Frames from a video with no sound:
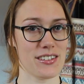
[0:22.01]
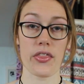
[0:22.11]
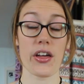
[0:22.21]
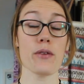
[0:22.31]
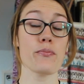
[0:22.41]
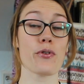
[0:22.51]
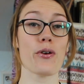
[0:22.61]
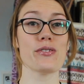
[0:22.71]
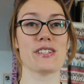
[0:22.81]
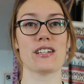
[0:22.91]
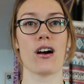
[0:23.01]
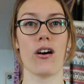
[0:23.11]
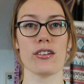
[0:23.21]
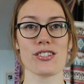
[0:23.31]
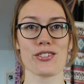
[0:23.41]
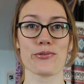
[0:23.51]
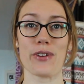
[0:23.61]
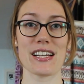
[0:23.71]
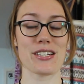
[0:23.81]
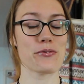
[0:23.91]
There are pros and cons to
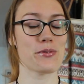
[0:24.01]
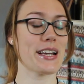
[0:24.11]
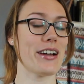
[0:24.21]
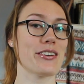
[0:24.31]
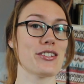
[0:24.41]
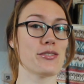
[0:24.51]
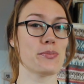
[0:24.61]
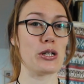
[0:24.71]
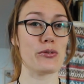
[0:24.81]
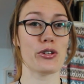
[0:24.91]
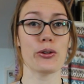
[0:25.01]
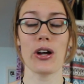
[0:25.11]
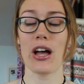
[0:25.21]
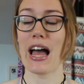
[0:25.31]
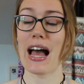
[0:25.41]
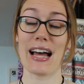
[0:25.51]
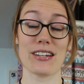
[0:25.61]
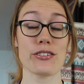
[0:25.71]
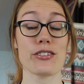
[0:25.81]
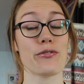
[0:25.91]
writing from a character's point of view
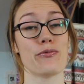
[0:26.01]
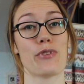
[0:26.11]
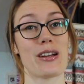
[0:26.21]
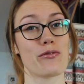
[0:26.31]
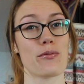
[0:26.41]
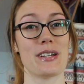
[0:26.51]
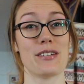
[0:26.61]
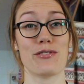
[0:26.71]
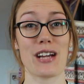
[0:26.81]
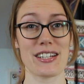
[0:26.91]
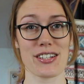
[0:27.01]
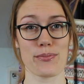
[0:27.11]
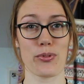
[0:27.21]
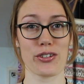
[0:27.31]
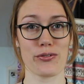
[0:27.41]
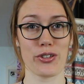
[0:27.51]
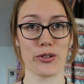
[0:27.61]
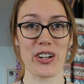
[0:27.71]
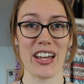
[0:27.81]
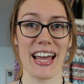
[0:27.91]
and also from writing from a narrator's point of view.